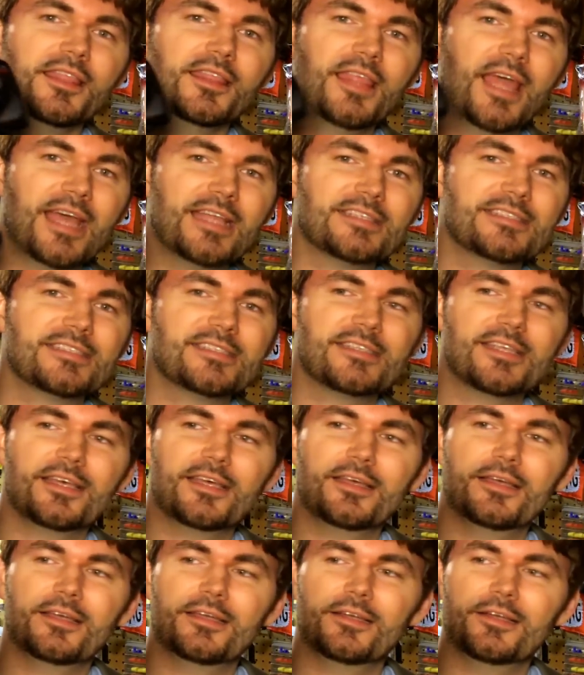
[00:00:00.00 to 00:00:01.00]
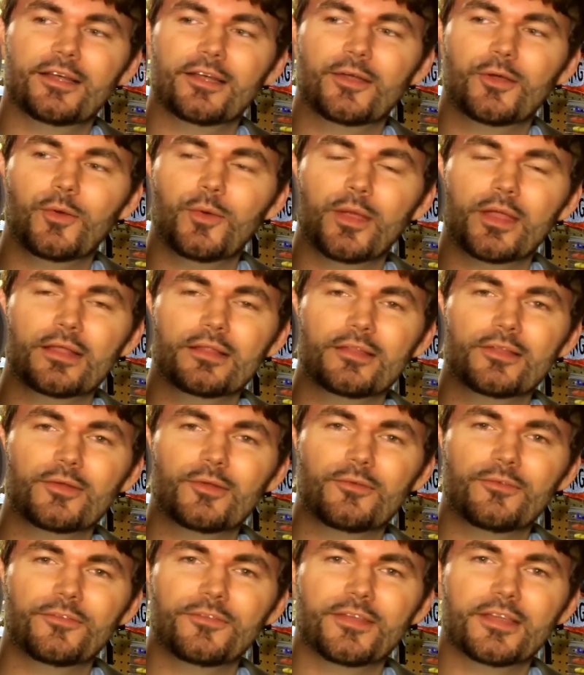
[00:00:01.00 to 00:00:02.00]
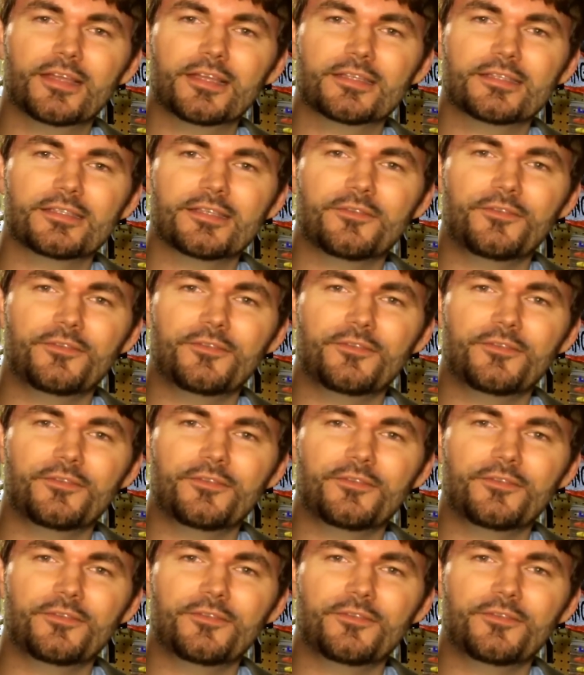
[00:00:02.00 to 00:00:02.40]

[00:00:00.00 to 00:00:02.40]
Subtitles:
that's a quick little fix